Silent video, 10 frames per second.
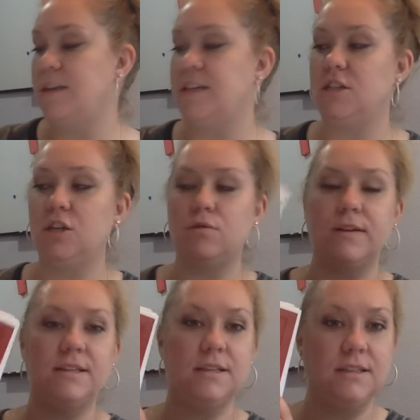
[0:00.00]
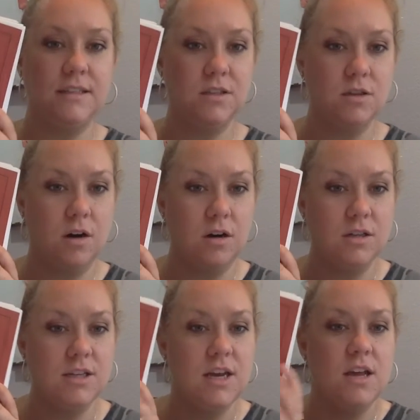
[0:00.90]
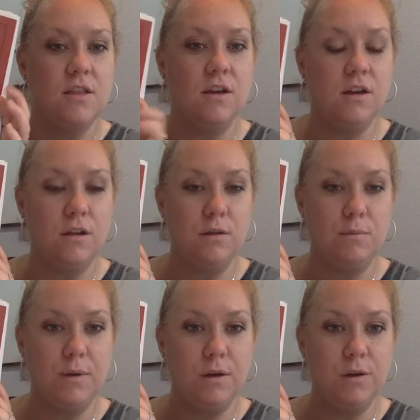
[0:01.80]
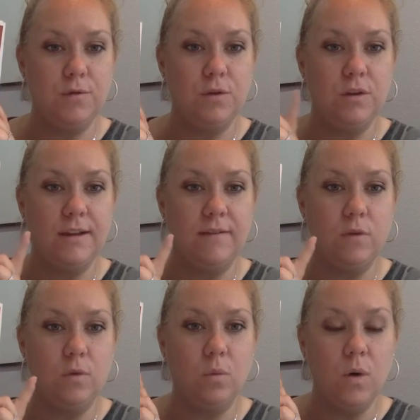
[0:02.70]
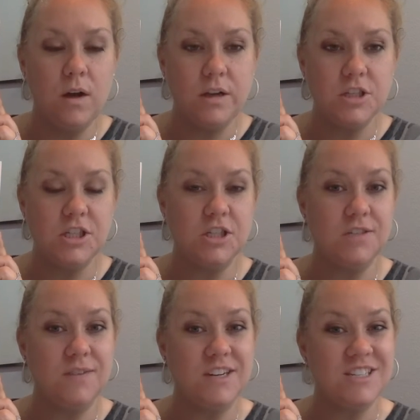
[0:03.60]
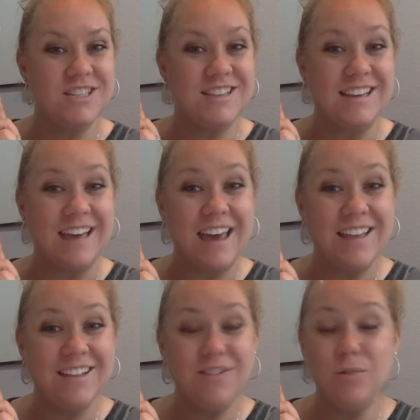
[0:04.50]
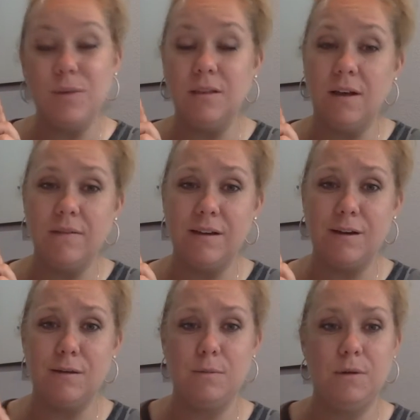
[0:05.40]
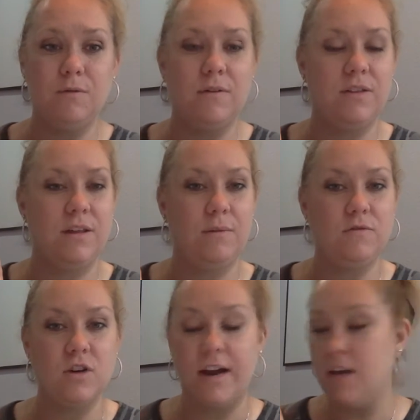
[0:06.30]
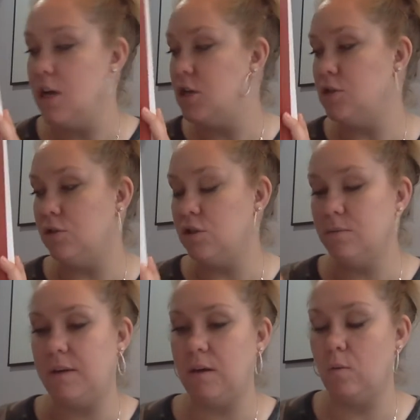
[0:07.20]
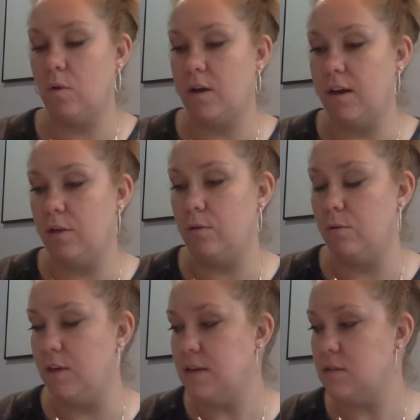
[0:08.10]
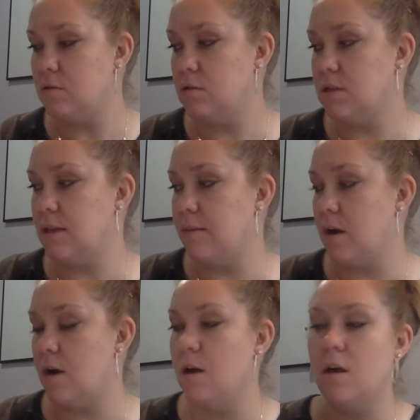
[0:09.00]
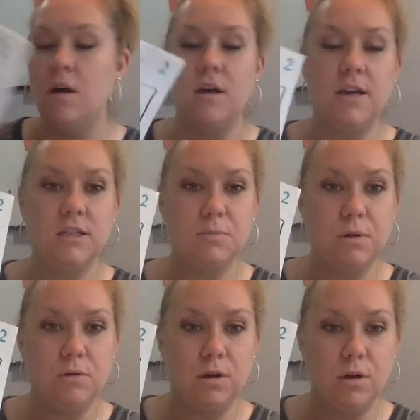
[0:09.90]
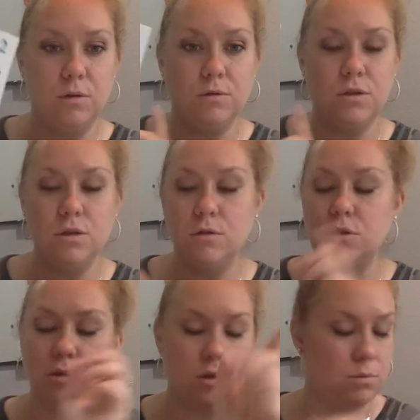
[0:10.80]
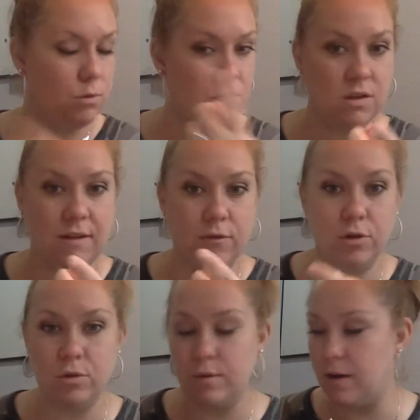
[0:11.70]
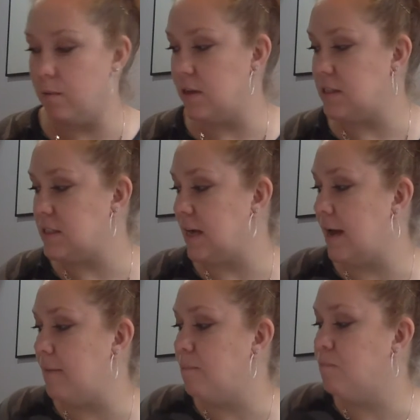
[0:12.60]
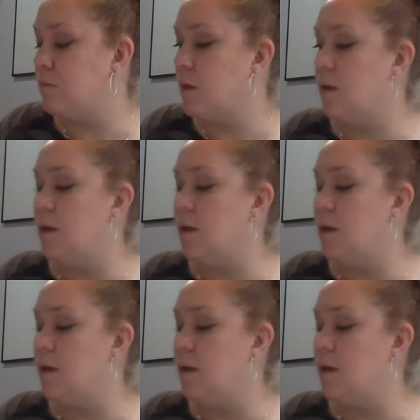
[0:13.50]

We did just recently start the Good and the Beautiful level 1. She just finished the K level. We love the Good and the Beautiful, everything we've tried, so she'll be working through this through the summer. Explode the Code 2, she'll just move to level 3 when it's time,